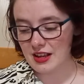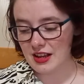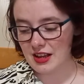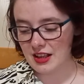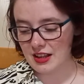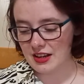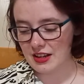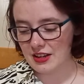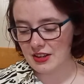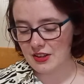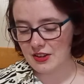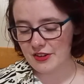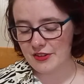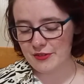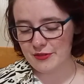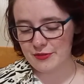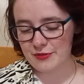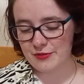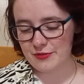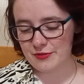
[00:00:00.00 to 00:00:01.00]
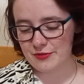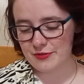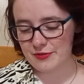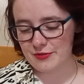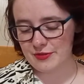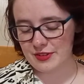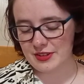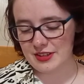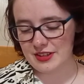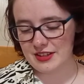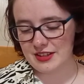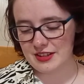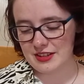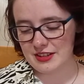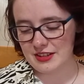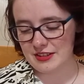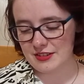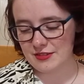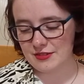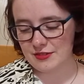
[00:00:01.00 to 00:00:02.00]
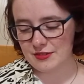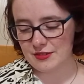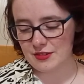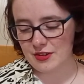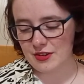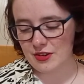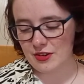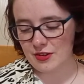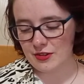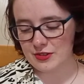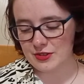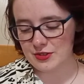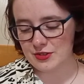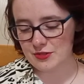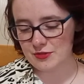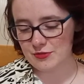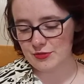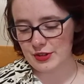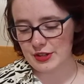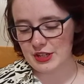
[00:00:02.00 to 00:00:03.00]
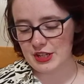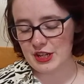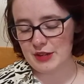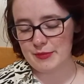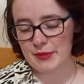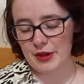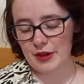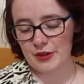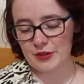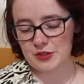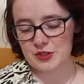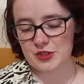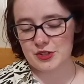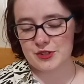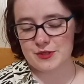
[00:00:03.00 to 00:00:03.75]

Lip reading: And I love also reading about